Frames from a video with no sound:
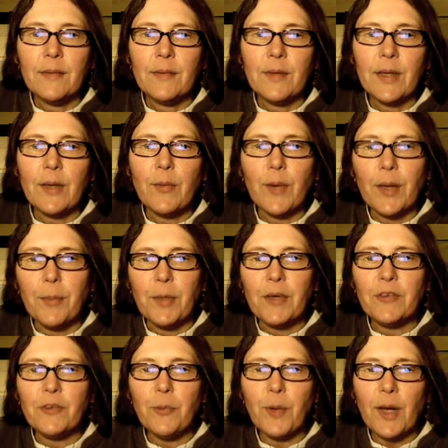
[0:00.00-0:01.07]
Well, anyway,
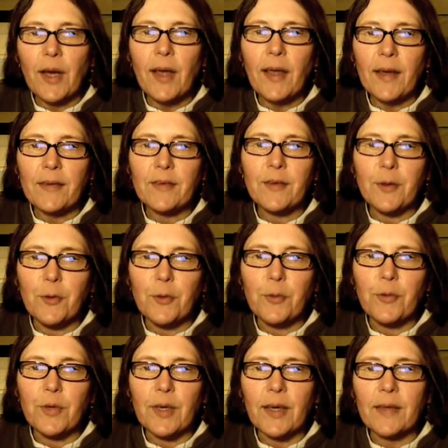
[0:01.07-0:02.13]
because of what I had to go
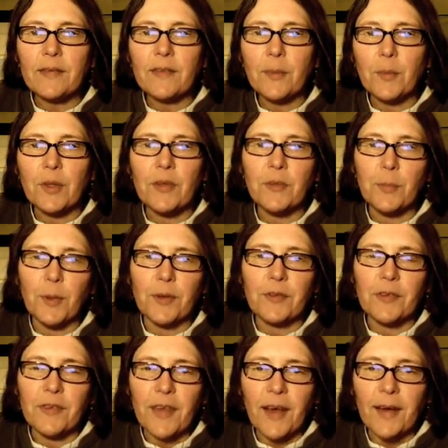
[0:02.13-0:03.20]
through to get some of these
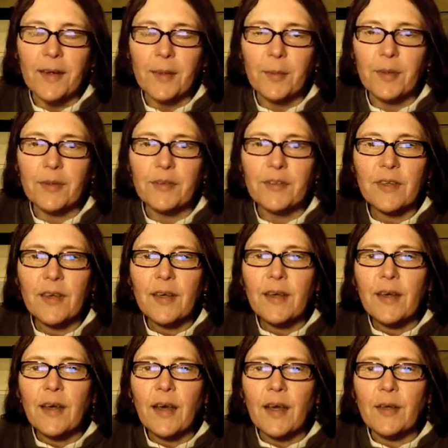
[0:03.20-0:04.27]
books and documents,
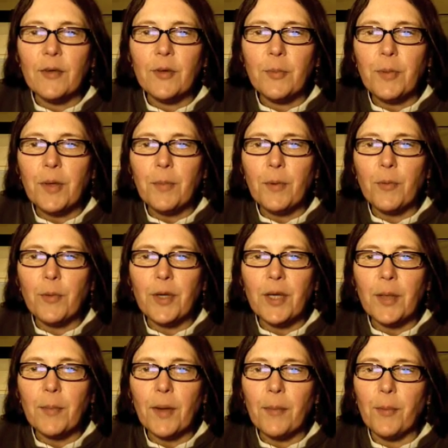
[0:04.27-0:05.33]
I knew the people
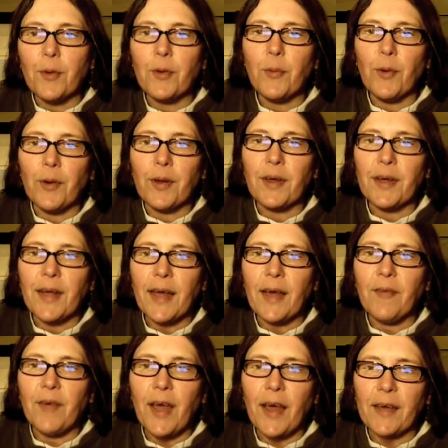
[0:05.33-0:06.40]
reading my book weren't going to
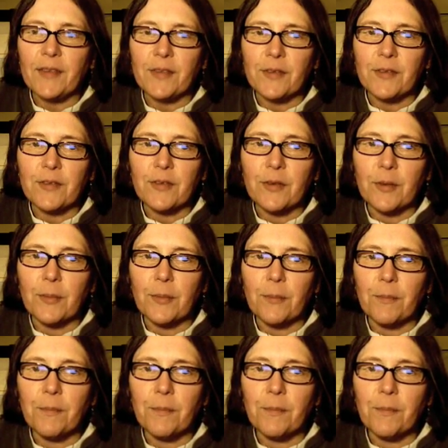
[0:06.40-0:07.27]
have access to them.